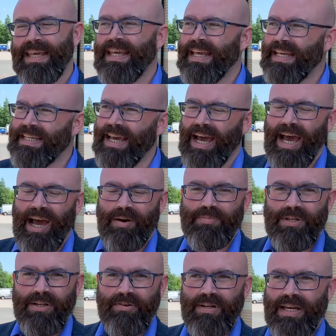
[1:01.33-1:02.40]
Yeah,
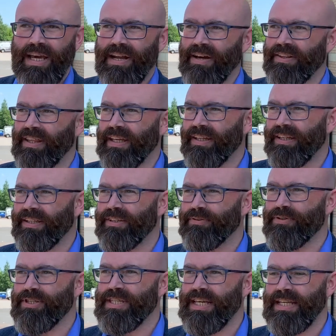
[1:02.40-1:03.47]
absolutely, and I think that you'll
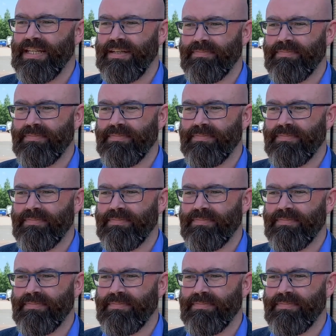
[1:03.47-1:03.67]
see that